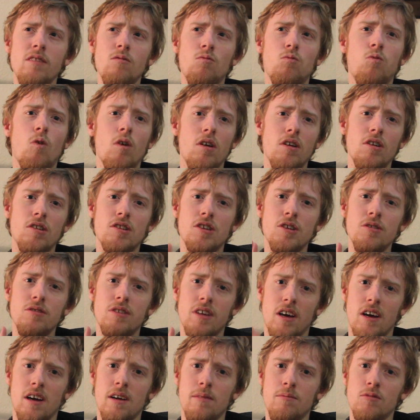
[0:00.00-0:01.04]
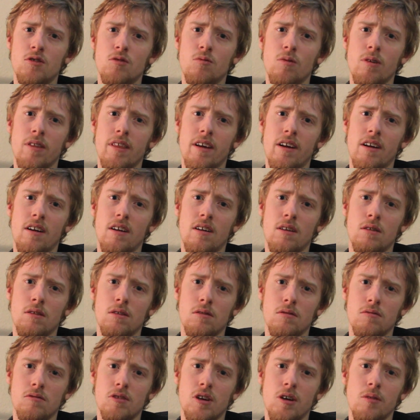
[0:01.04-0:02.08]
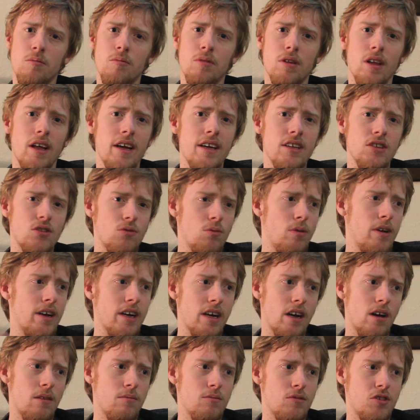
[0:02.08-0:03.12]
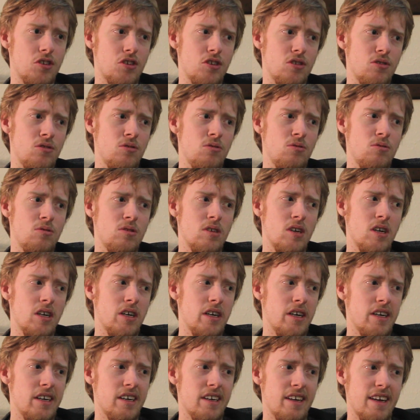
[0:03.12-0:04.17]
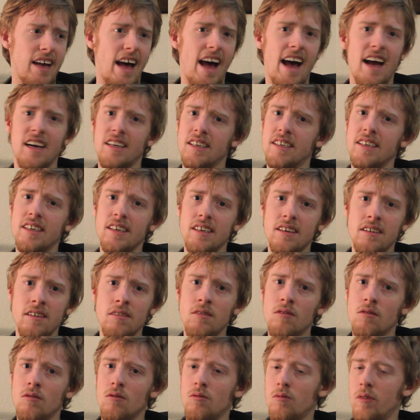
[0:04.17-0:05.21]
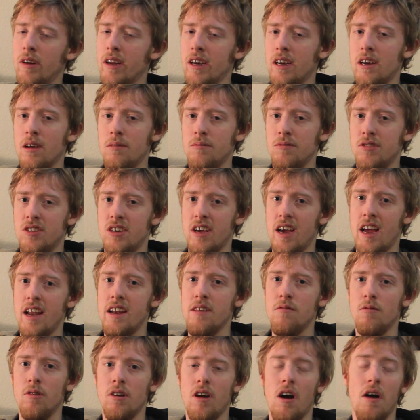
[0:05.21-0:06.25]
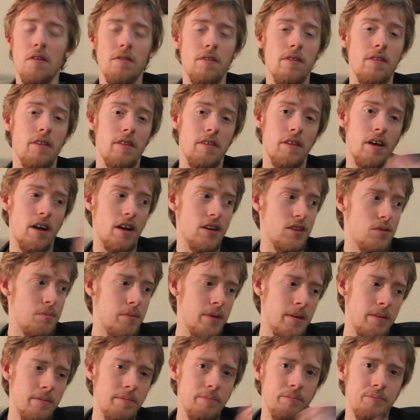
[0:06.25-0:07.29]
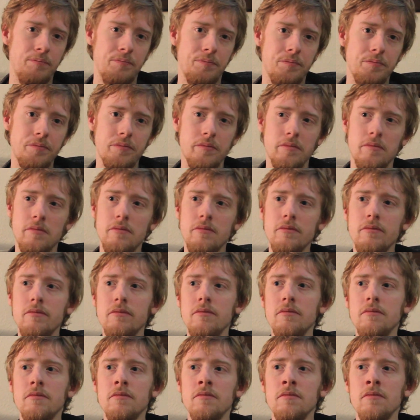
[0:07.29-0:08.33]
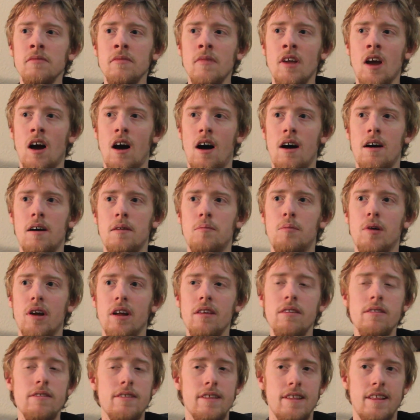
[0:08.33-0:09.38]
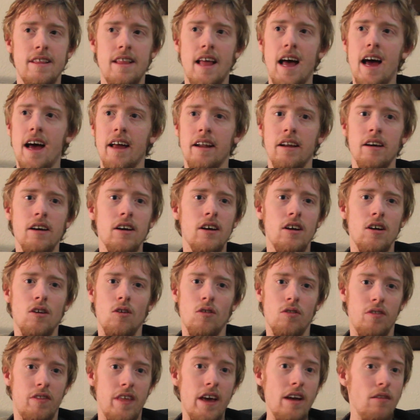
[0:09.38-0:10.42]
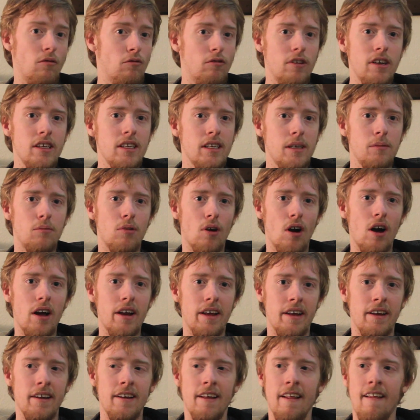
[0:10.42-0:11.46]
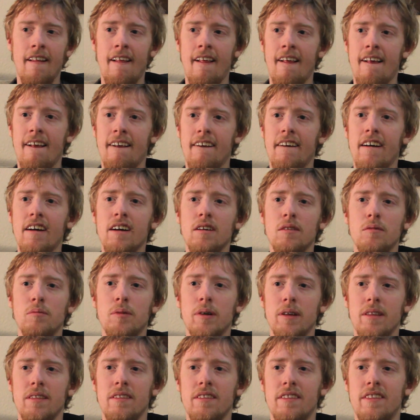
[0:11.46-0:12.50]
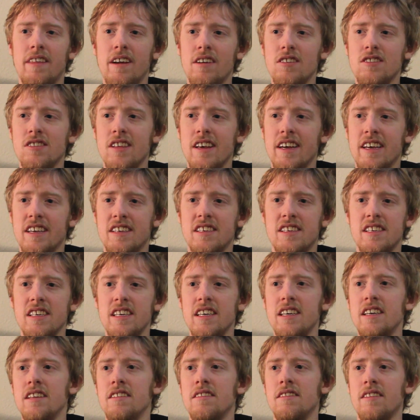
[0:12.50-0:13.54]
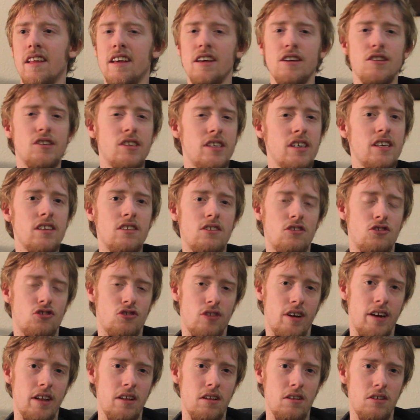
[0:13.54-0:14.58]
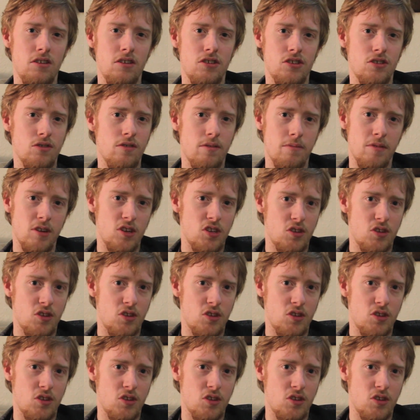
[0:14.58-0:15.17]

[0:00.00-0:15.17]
one or two times were there complaints when it comes to acting, when it comes to anyone other than the husband. But other than that, they really brought it. But there's like a scene that you see in the trailer, so I'm not